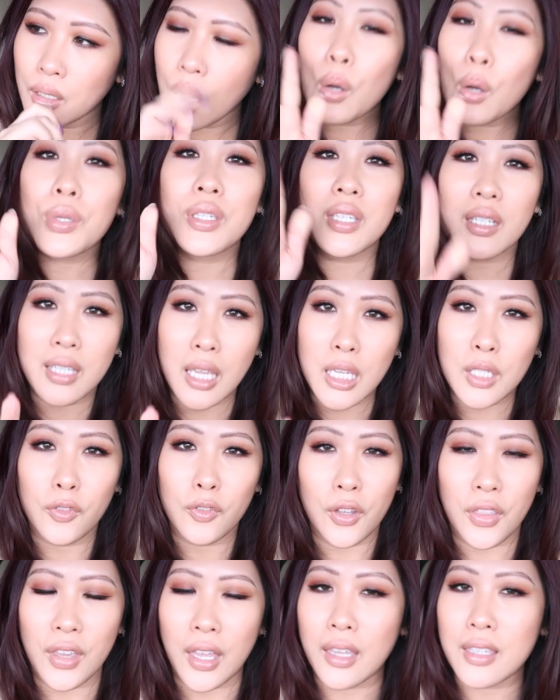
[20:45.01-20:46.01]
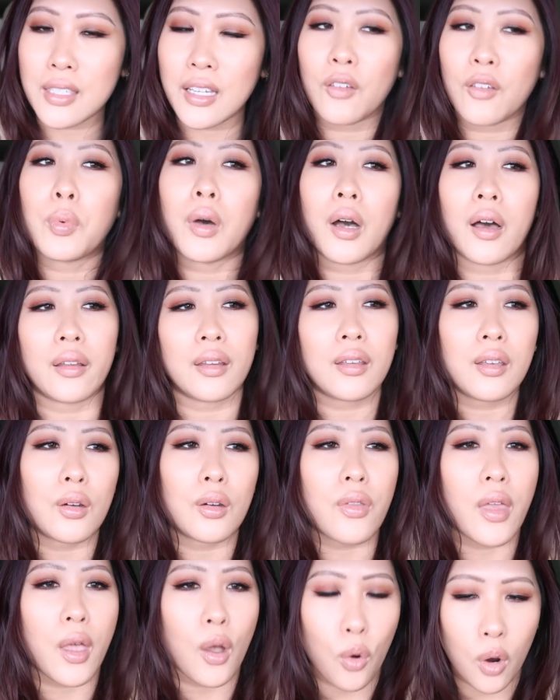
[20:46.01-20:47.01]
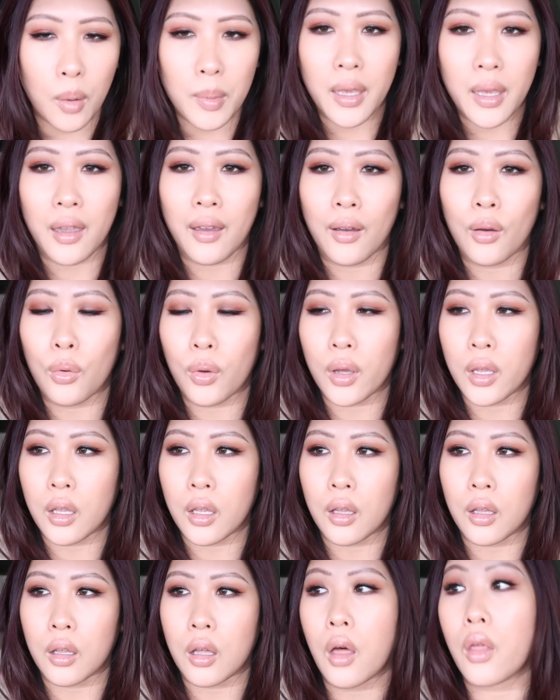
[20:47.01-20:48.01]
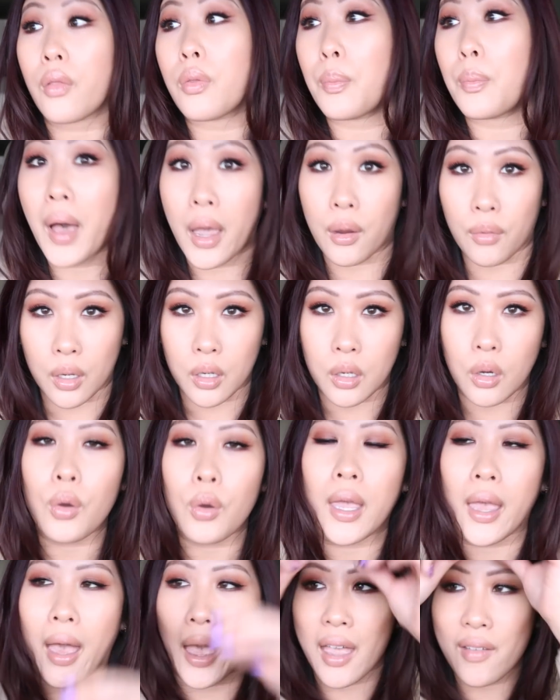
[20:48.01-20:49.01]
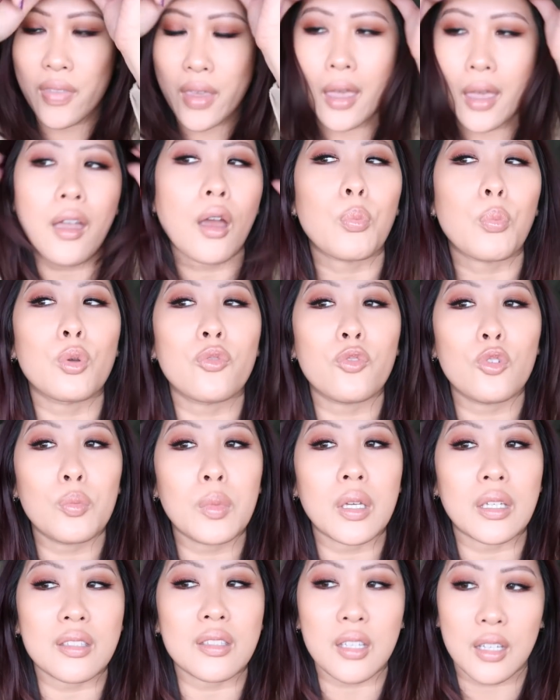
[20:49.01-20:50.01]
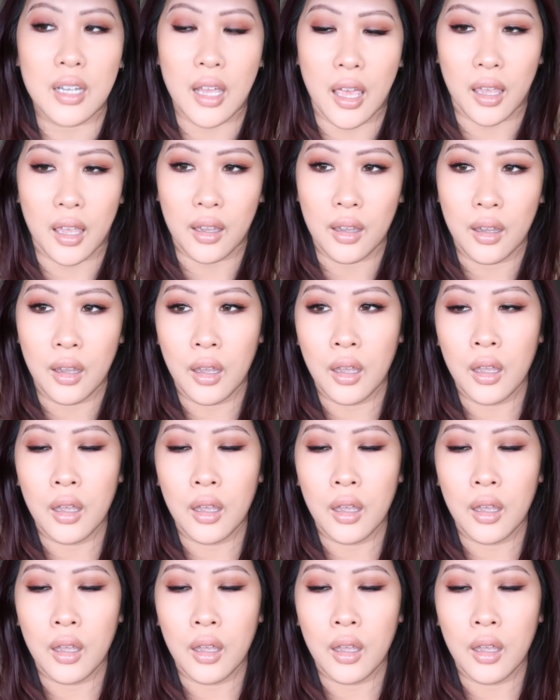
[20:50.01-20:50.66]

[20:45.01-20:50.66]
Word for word: Oh, successful things that I bought. You know, Oribe hair oil, the Byredo. Okay, I have that hair perfume in today.